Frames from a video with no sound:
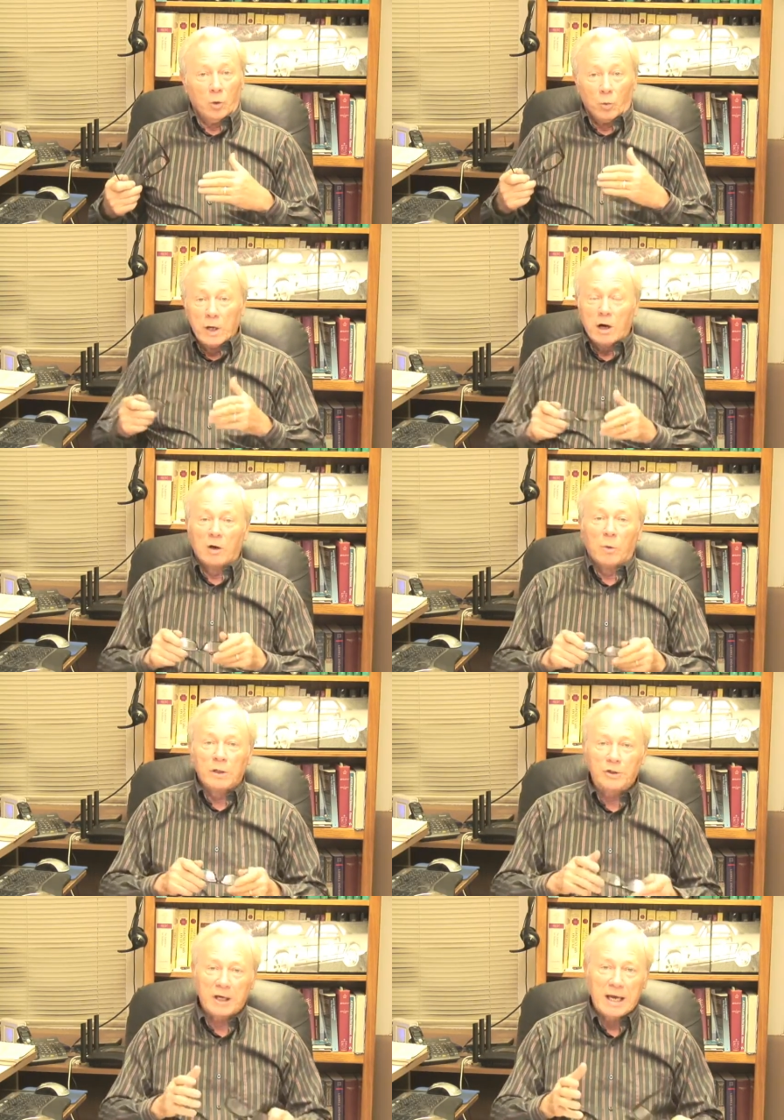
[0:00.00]
We are
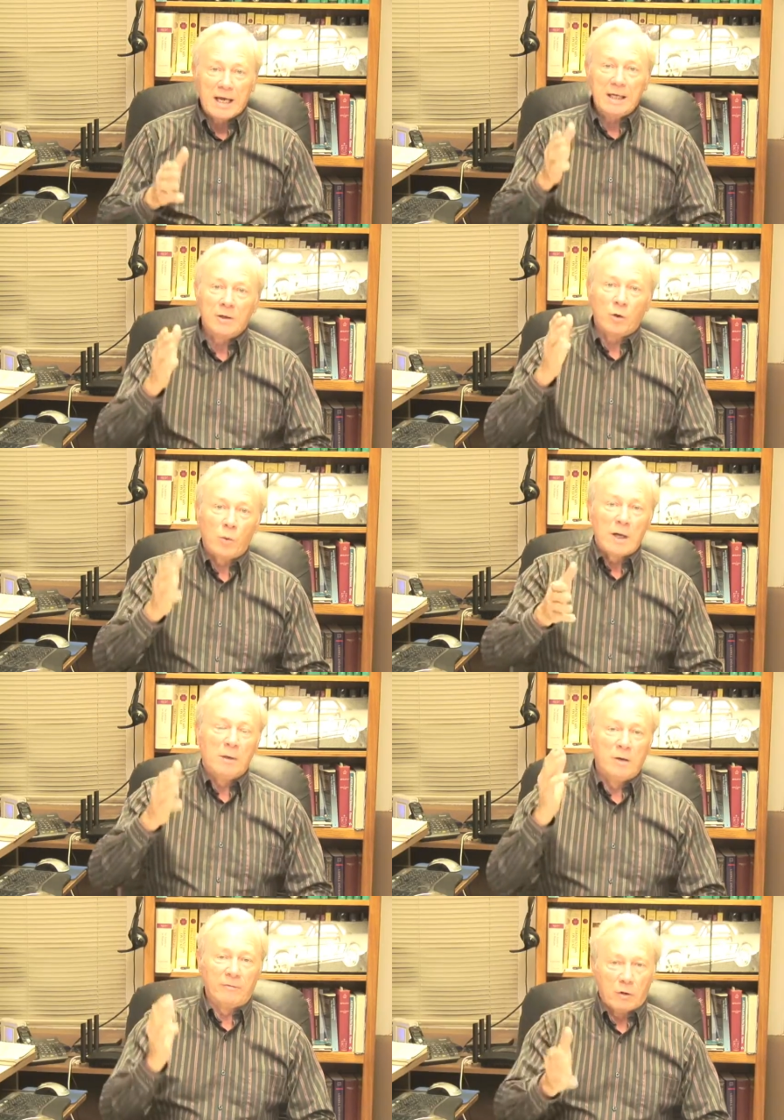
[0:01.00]
once again in the
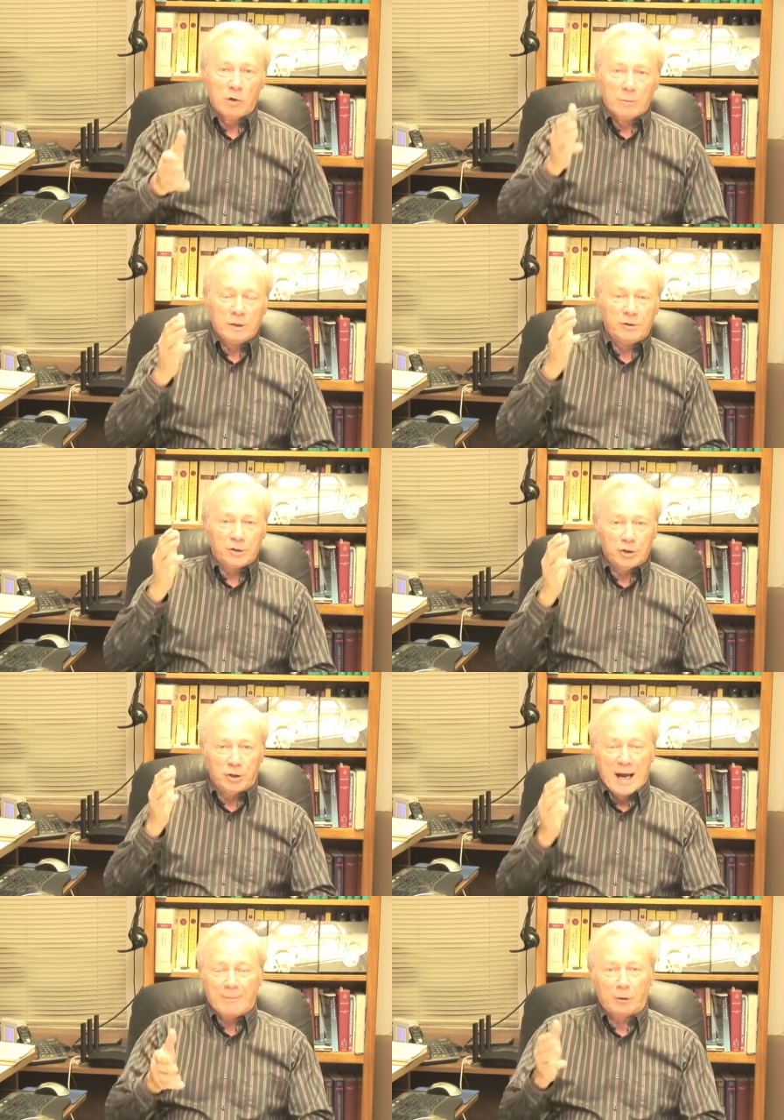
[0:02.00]
realm of Romans
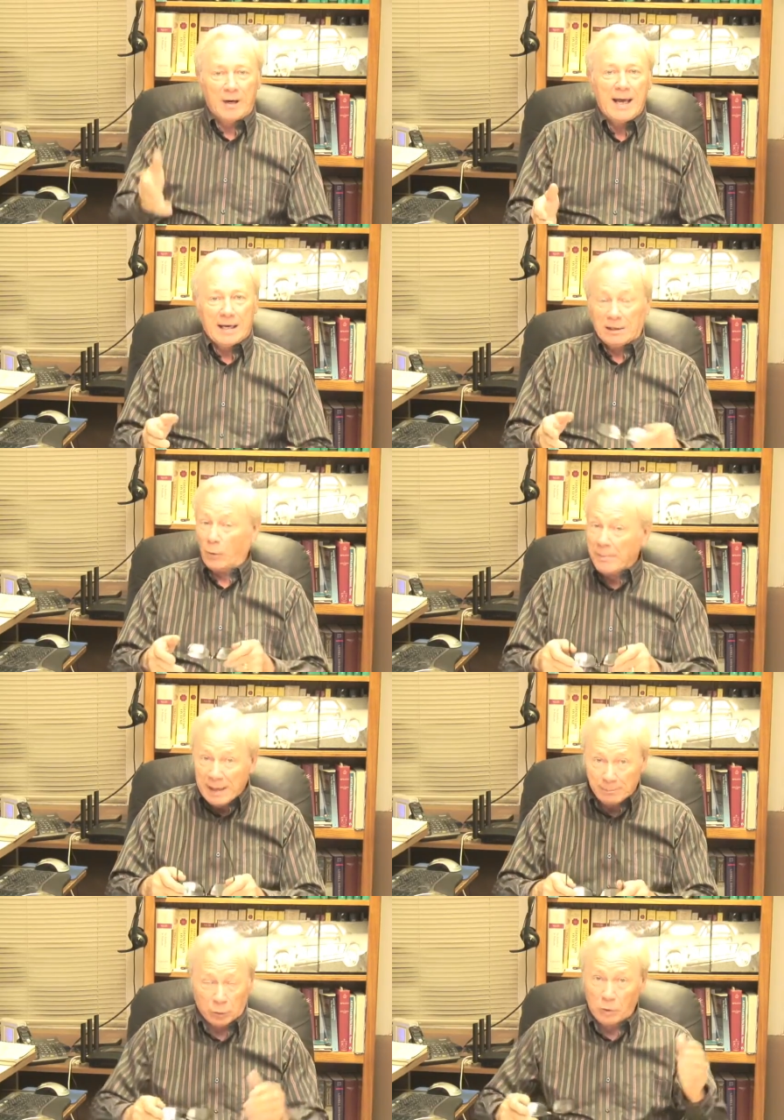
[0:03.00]
chapter 8.
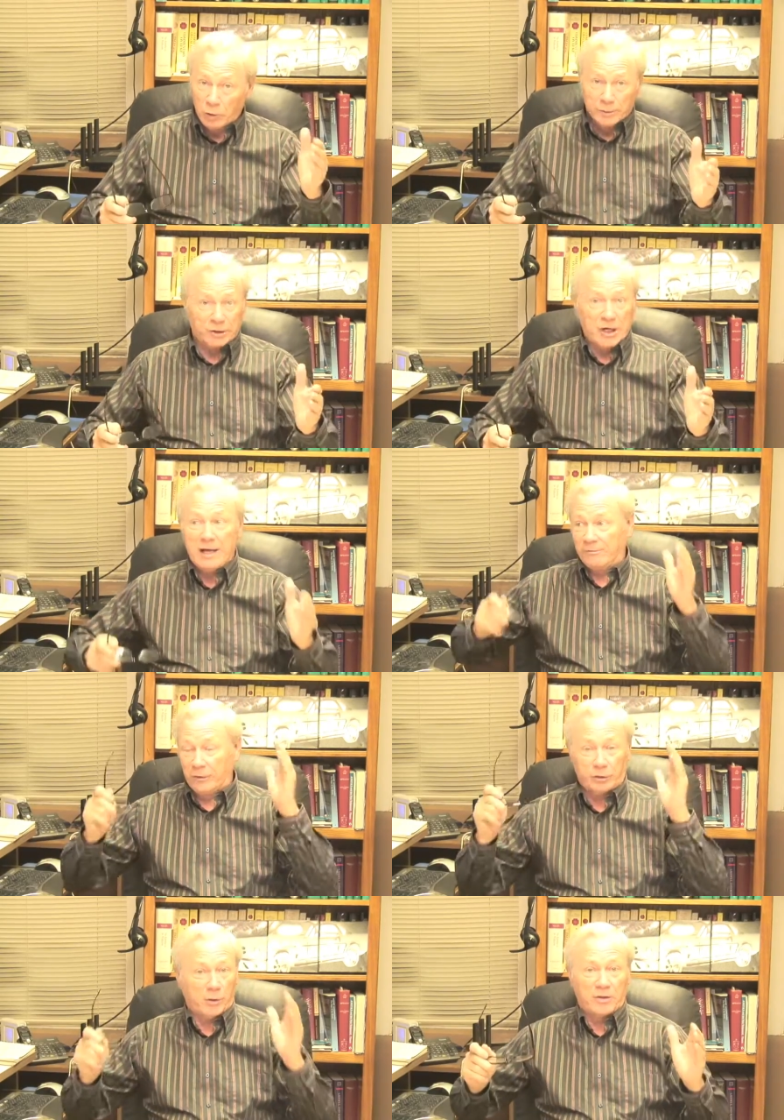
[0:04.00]
Remember, Romans 8 and
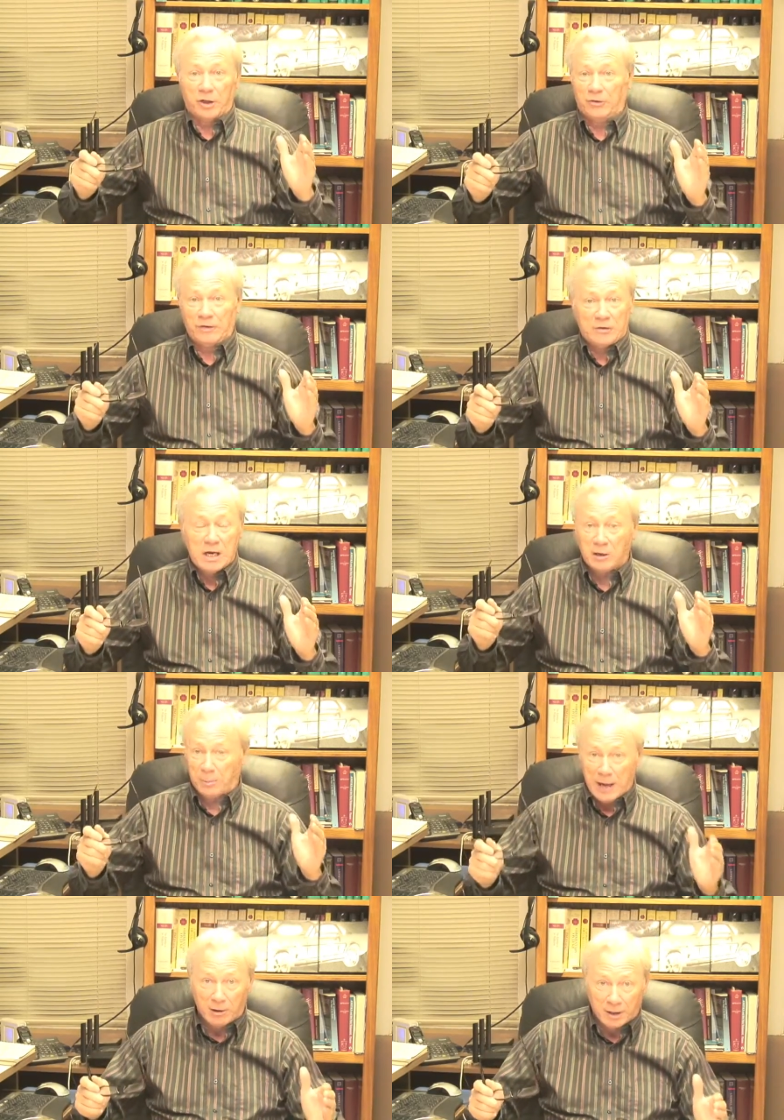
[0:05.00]
1 Corinthians 15 are
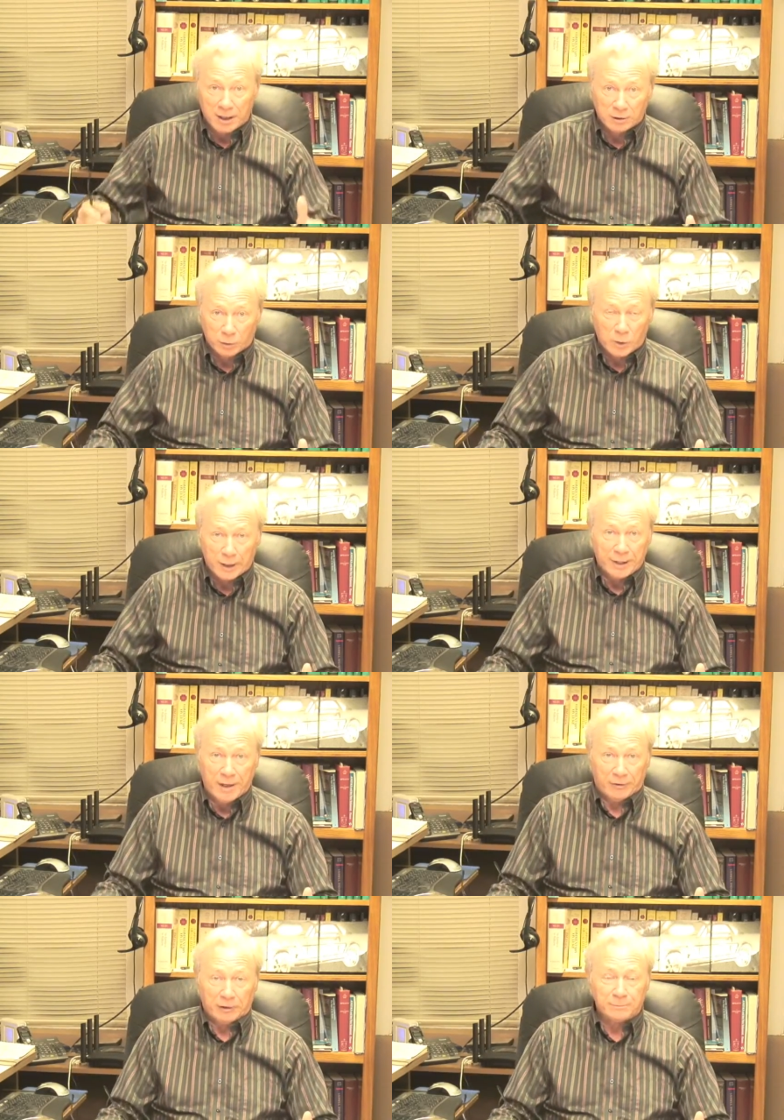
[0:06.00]
parallel to one
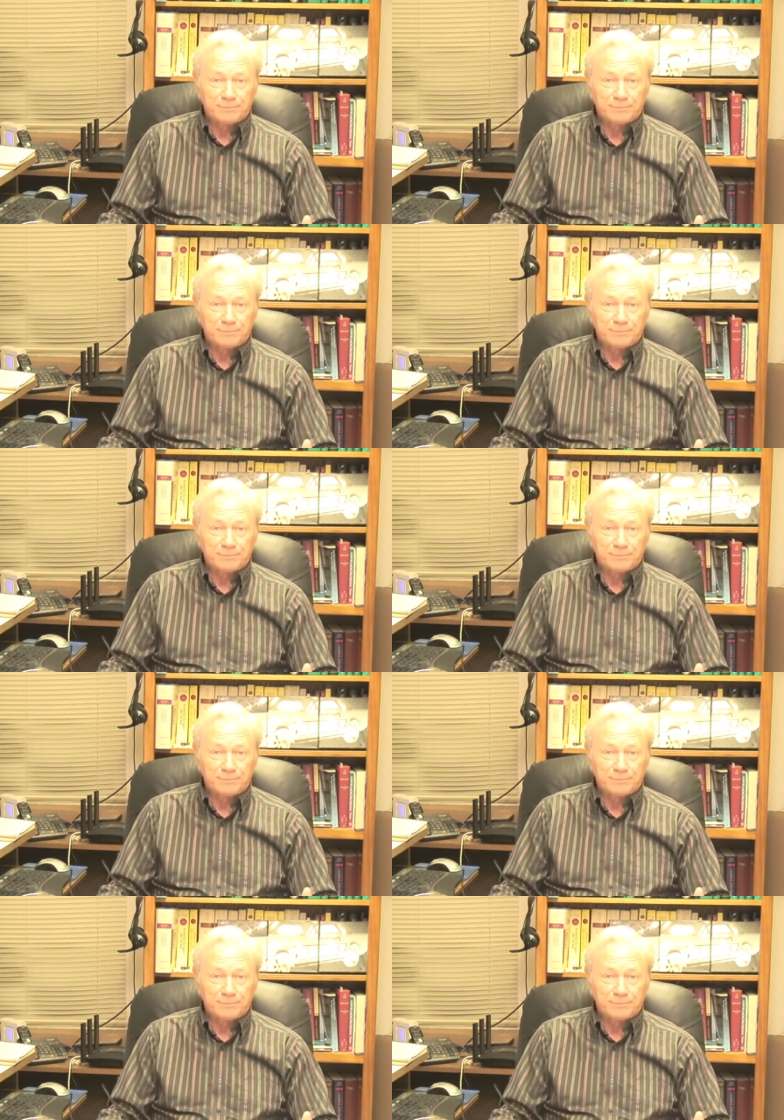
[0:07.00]
another.